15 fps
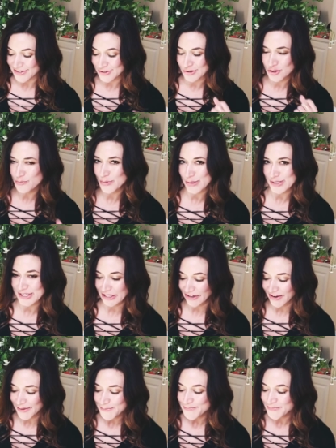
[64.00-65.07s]
a super
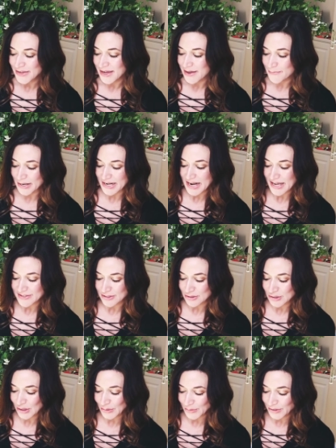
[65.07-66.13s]
serum, but it has a
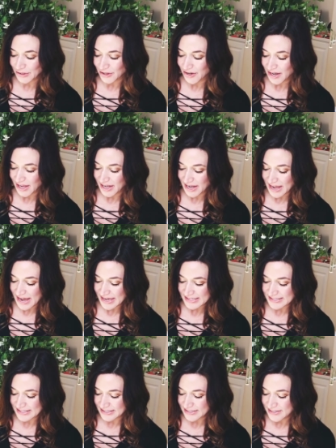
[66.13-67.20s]
toner, an
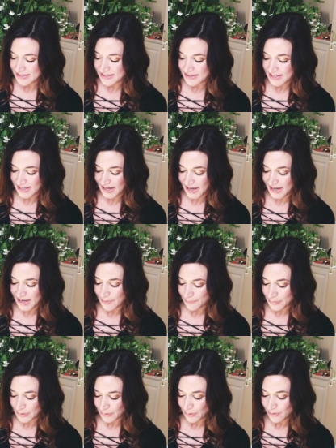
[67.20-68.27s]
essence, the
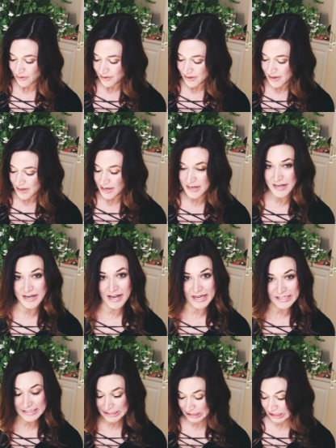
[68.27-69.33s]
ampule,
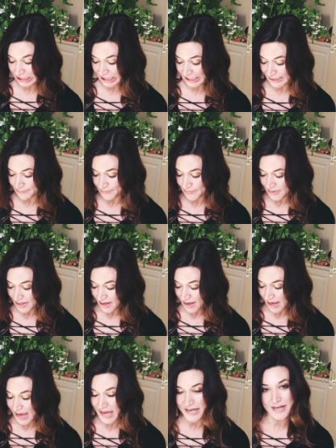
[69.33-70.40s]
night cream,
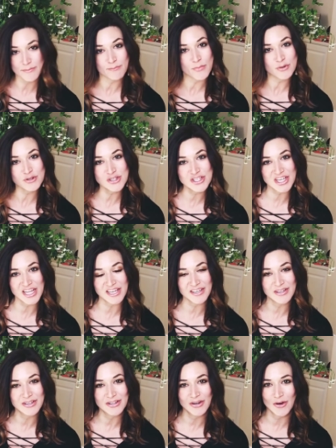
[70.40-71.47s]
and an emulsion
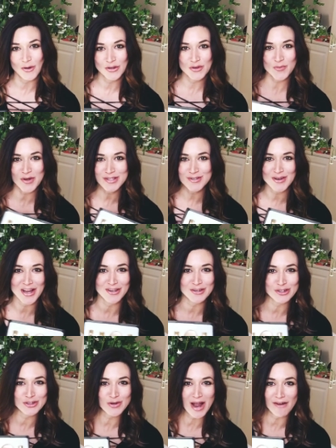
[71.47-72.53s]
all in one. So now you
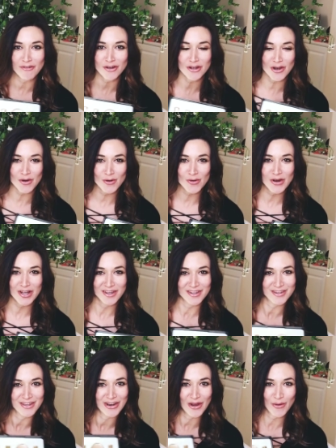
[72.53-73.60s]
can travel, go,
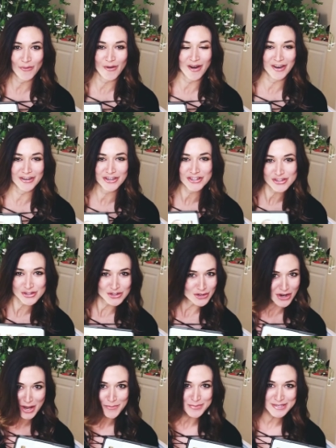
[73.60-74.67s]
you know, on your
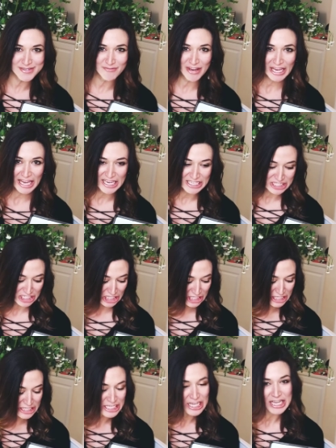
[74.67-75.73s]
trips,
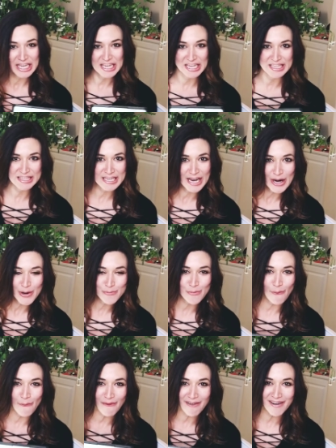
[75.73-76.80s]
vacations, in the
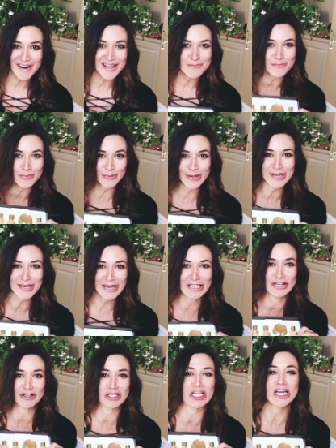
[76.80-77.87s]
airport, and bring
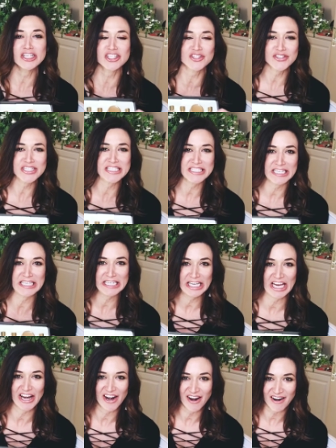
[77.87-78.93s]
your luxury
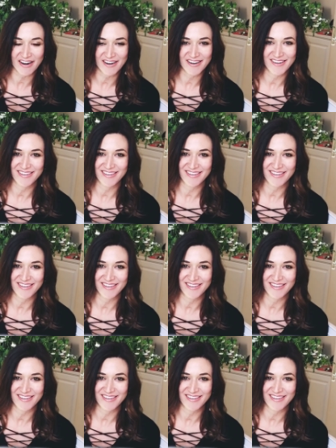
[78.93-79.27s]
skincare.